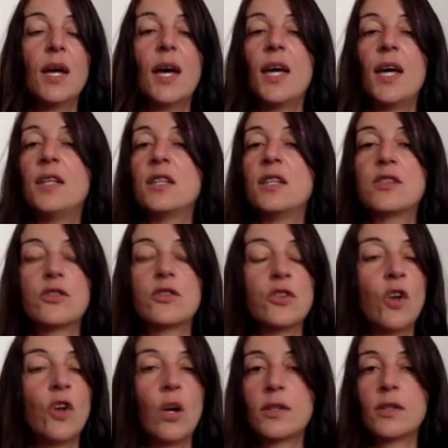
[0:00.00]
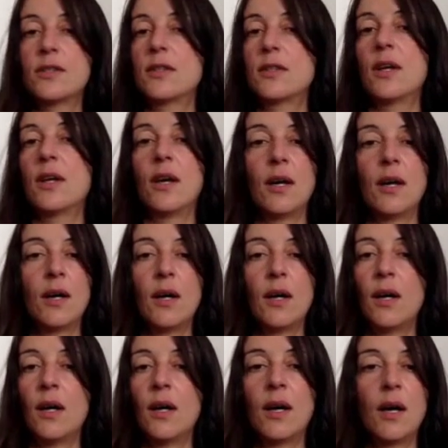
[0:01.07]
and it's not
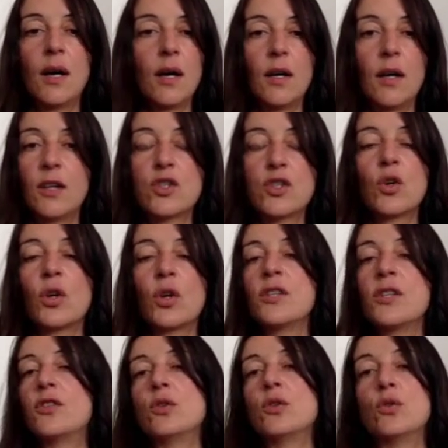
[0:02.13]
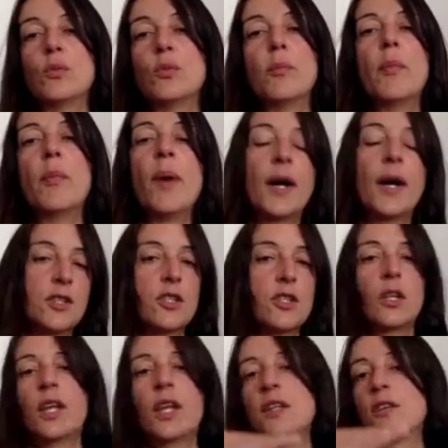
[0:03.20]
a choice you do
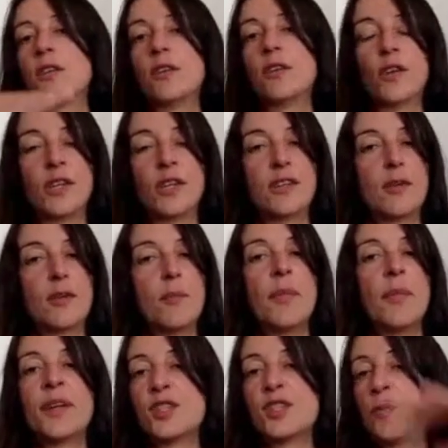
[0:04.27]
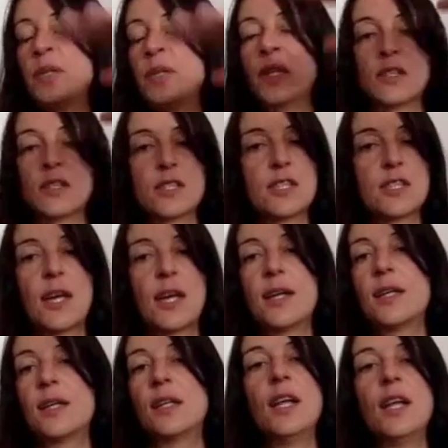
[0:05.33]
much later on at a much bigger
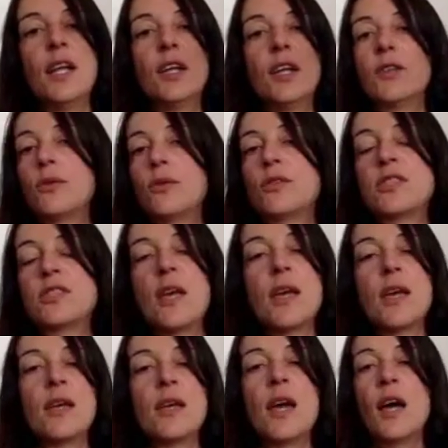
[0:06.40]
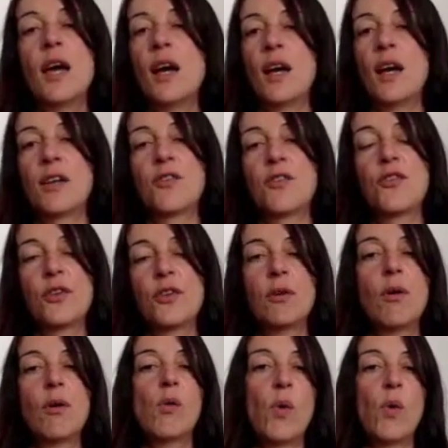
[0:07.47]
scale to say, I
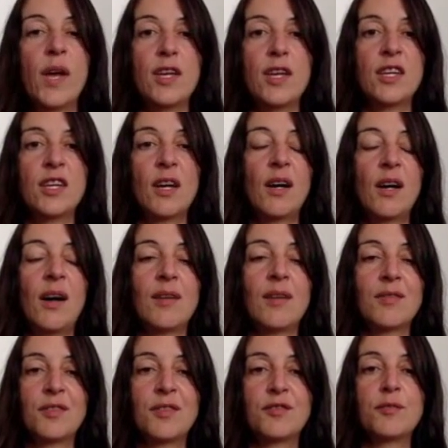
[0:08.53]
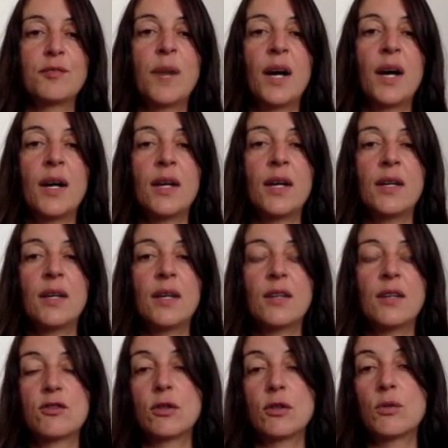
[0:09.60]
throw away half of my
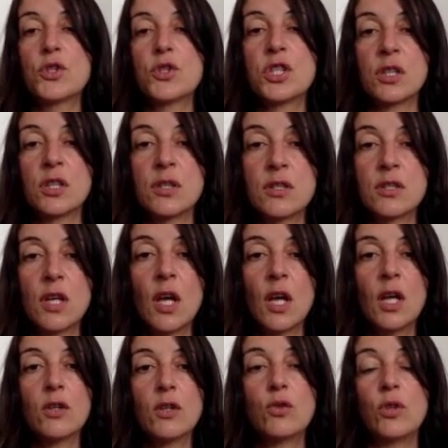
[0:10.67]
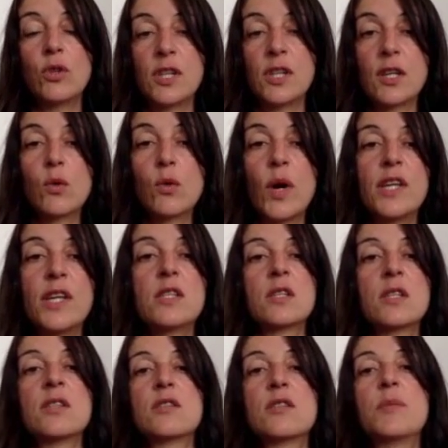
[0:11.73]
solutions to the
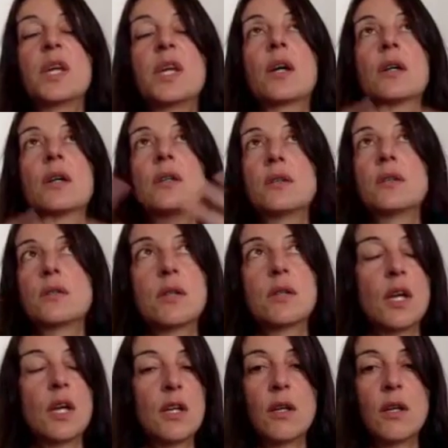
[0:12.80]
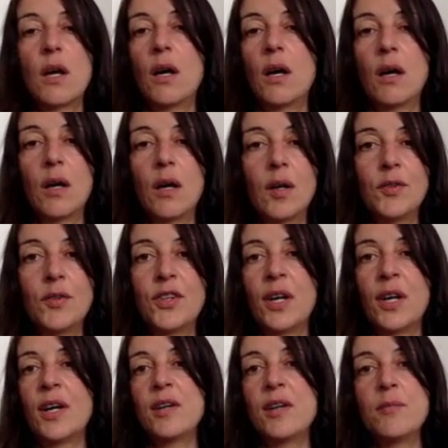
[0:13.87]
equations because
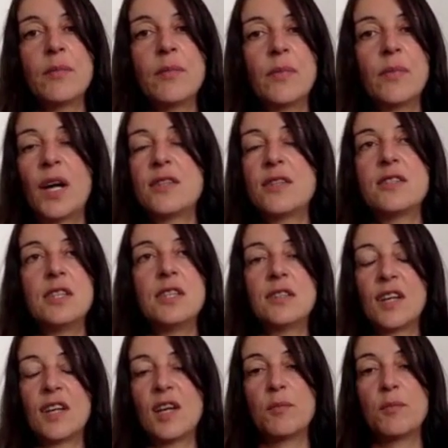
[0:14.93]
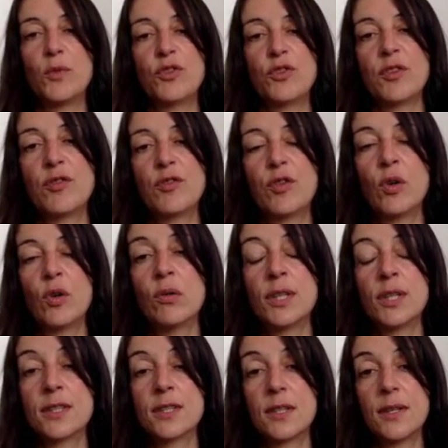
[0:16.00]
I see time moving
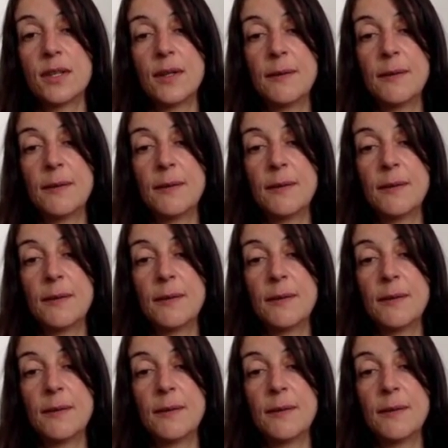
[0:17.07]
forward.